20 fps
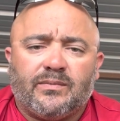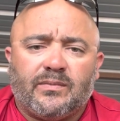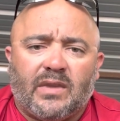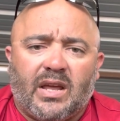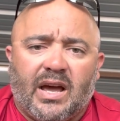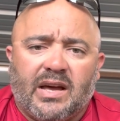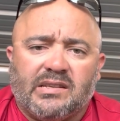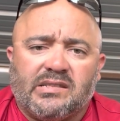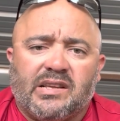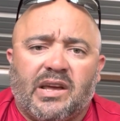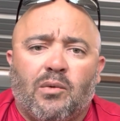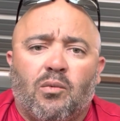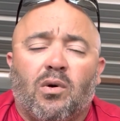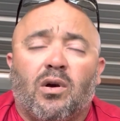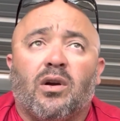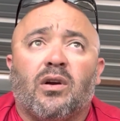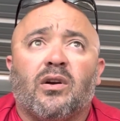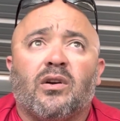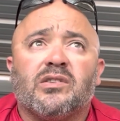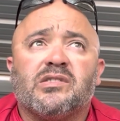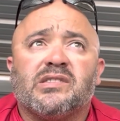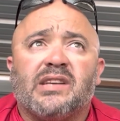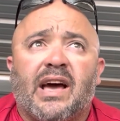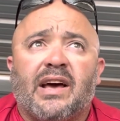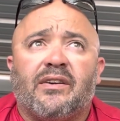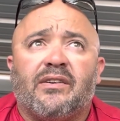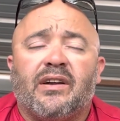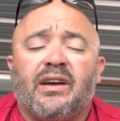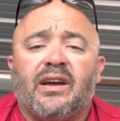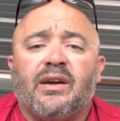as they were
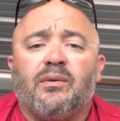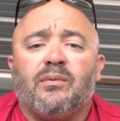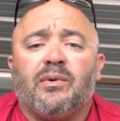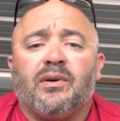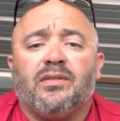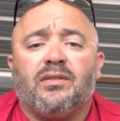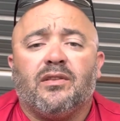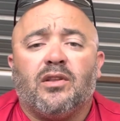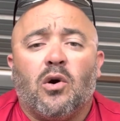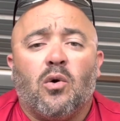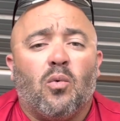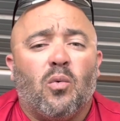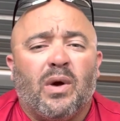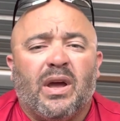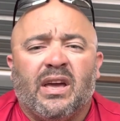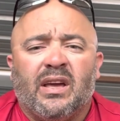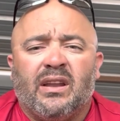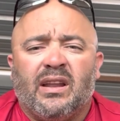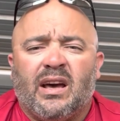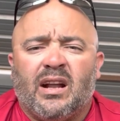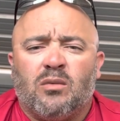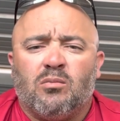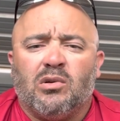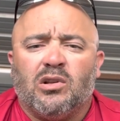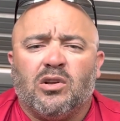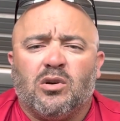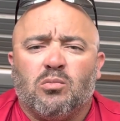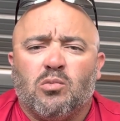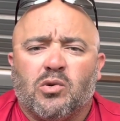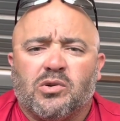Saturday with no wind, had them a
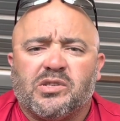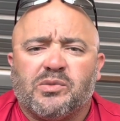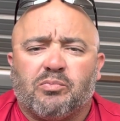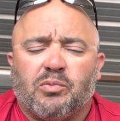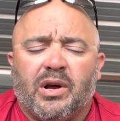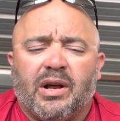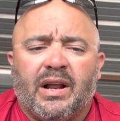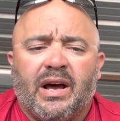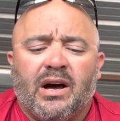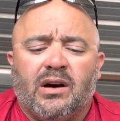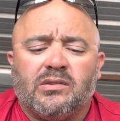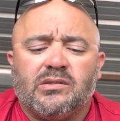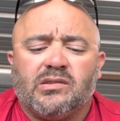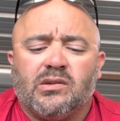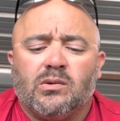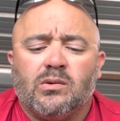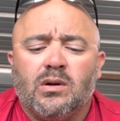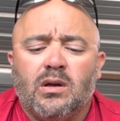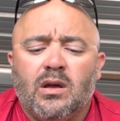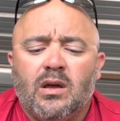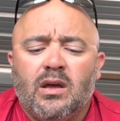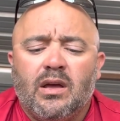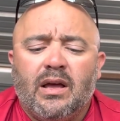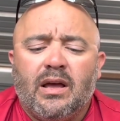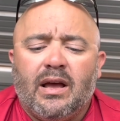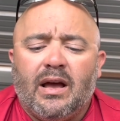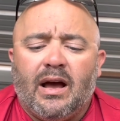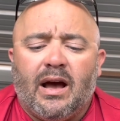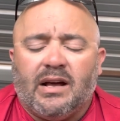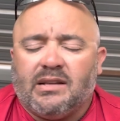little more spread out. So
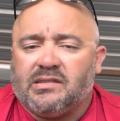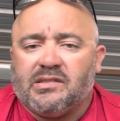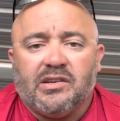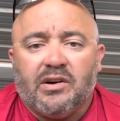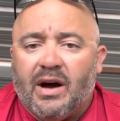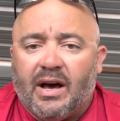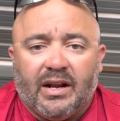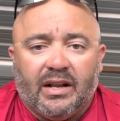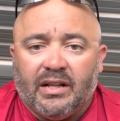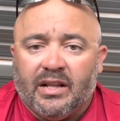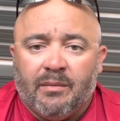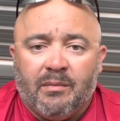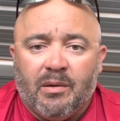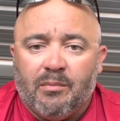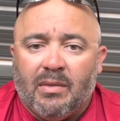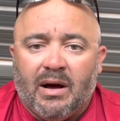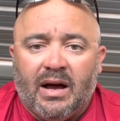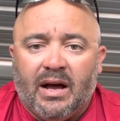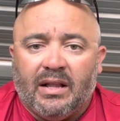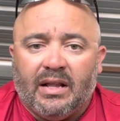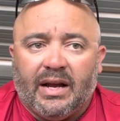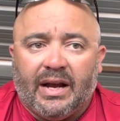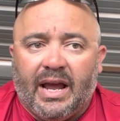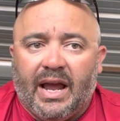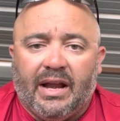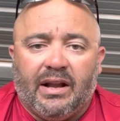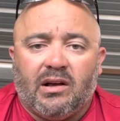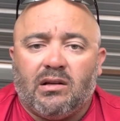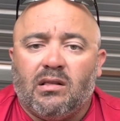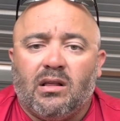I still had a limit by like
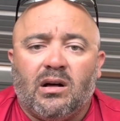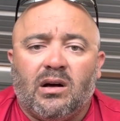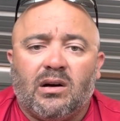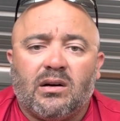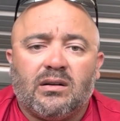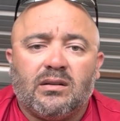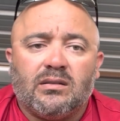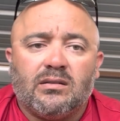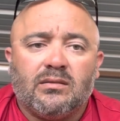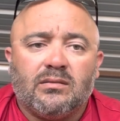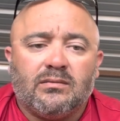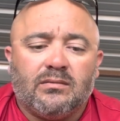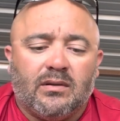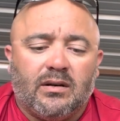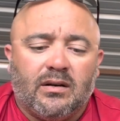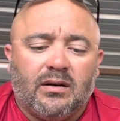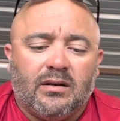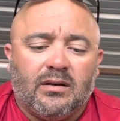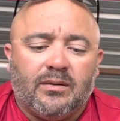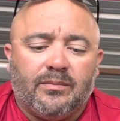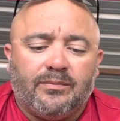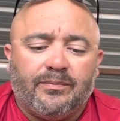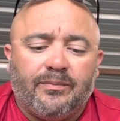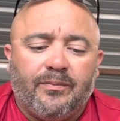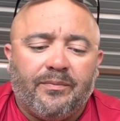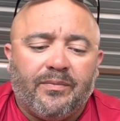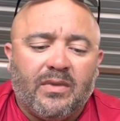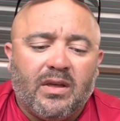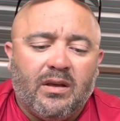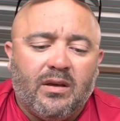8 o'clock.
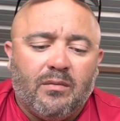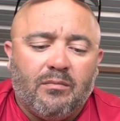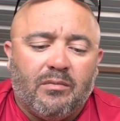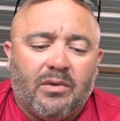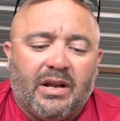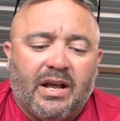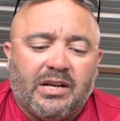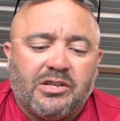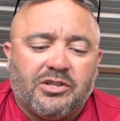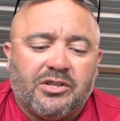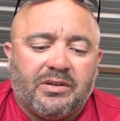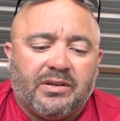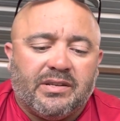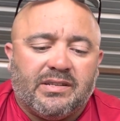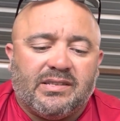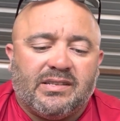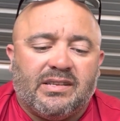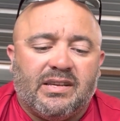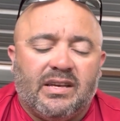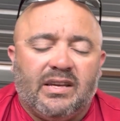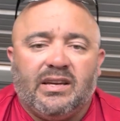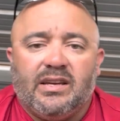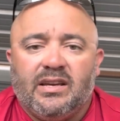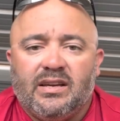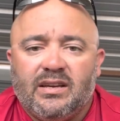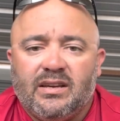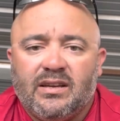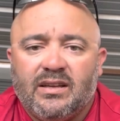But as you can see,